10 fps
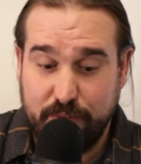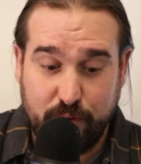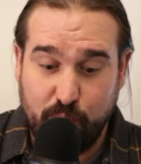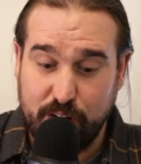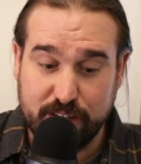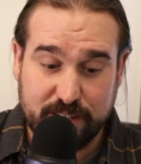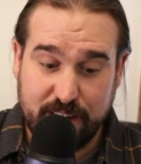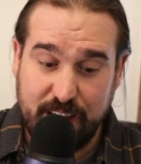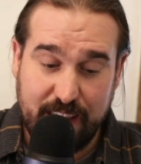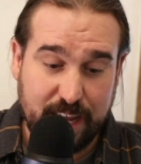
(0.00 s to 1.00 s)
but if you want to
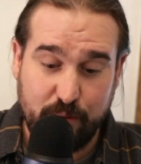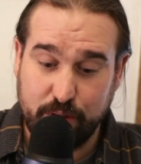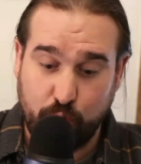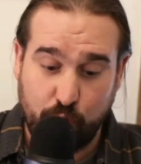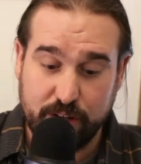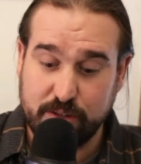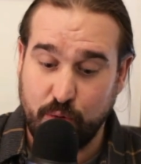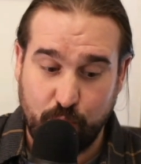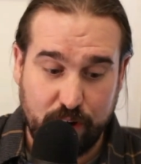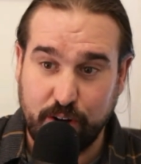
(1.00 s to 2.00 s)
just hang out with Chris
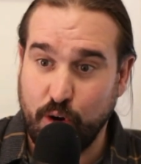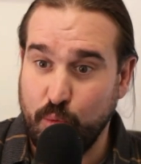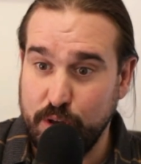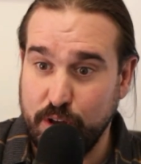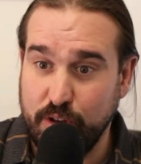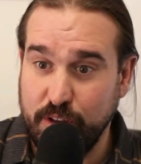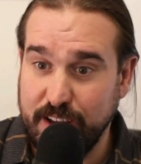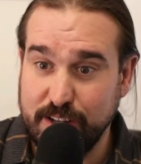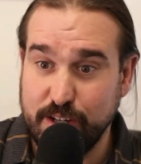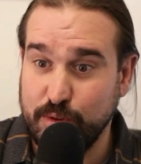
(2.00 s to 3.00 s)
or Rick or Will
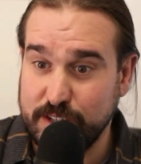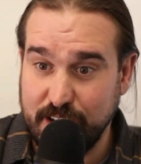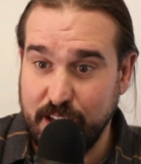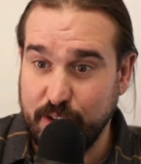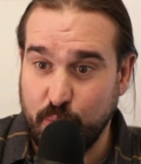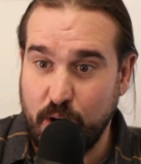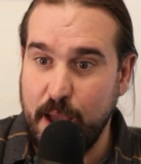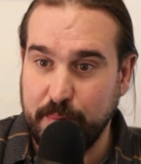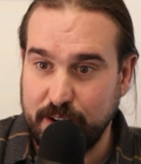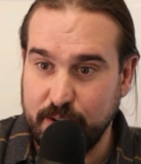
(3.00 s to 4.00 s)
and do it together, we're
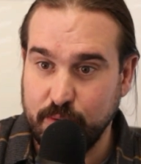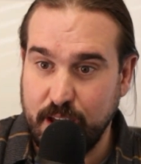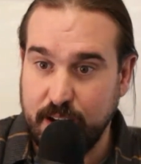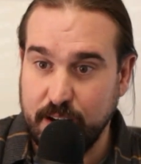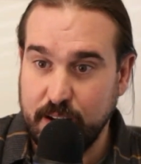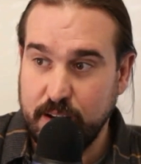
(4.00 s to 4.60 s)
happy to do that.